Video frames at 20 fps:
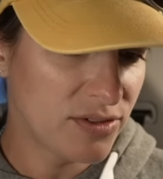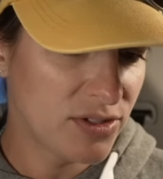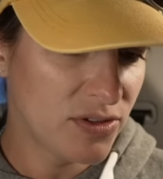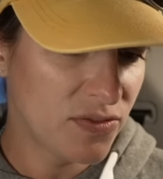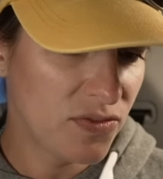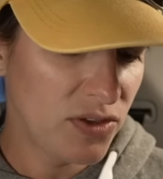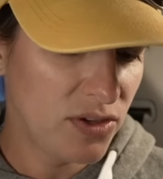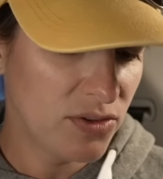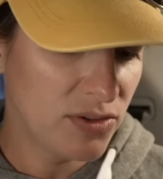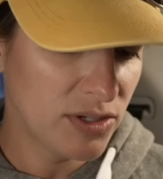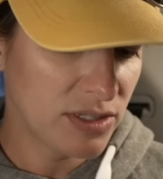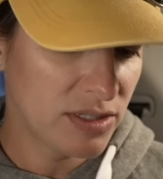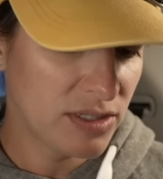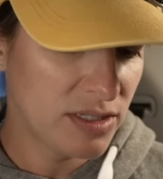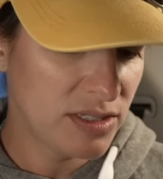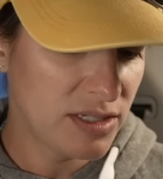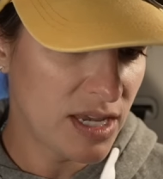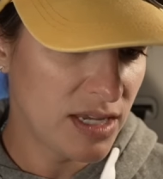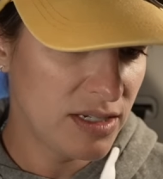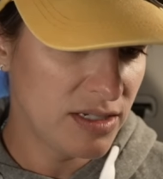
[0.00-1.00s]
to view
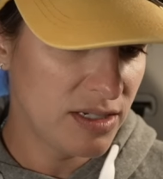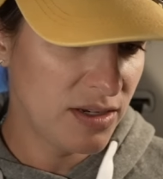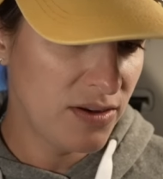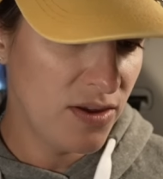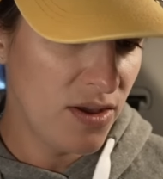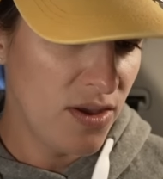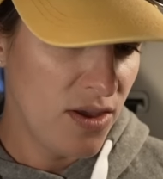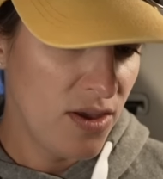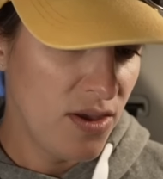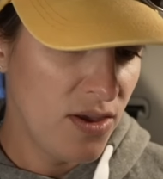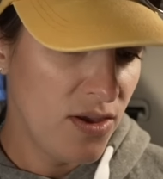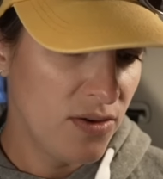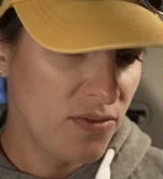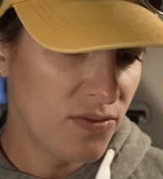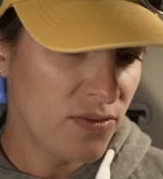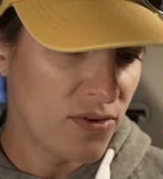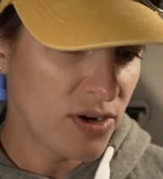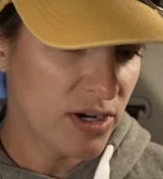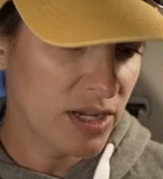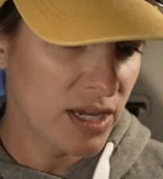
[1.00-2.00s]
extended
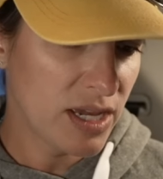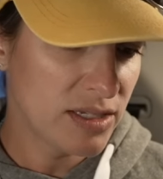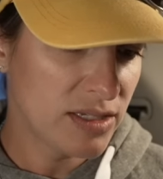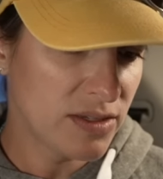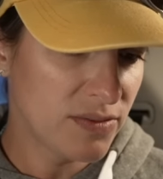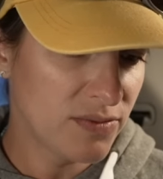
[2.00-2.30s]
forecast